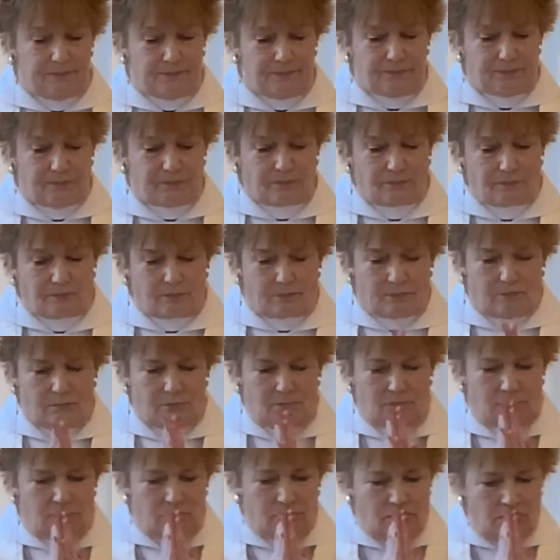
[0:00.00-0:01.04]

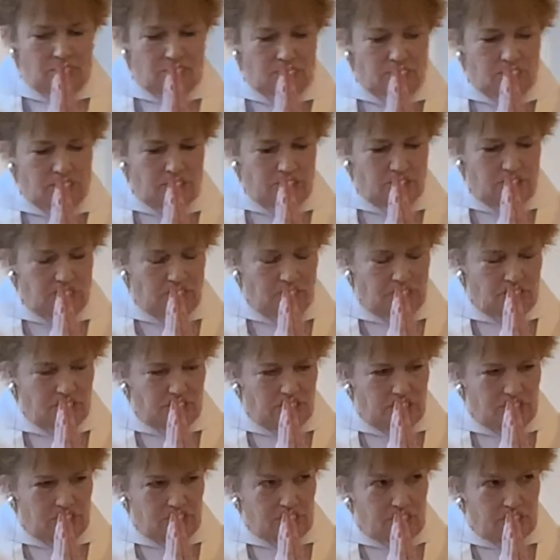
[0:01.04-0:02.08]

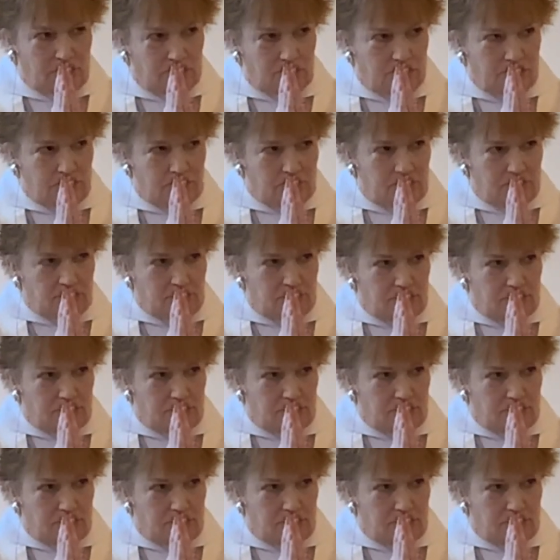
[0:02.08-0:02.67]
No one is speaking in this clip.